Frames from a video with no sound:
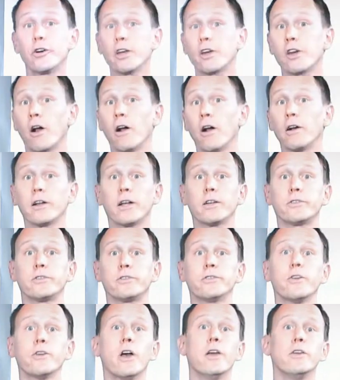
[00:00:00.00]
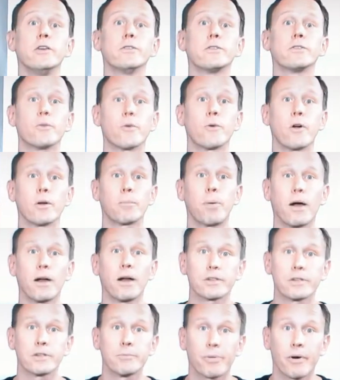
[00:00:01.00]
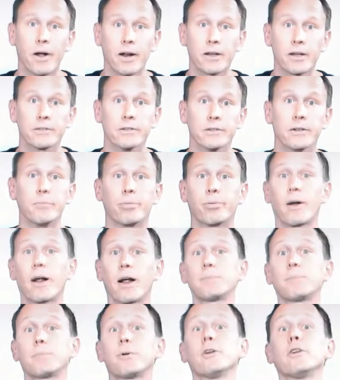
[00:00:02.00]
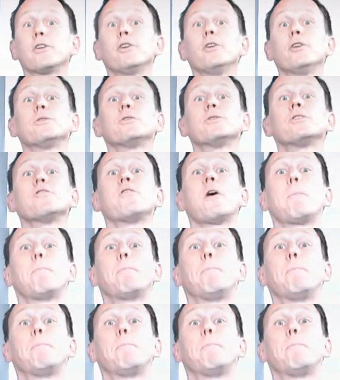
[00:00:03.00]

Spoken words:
dirty car dusters, using the wrong polishing products, and improper use of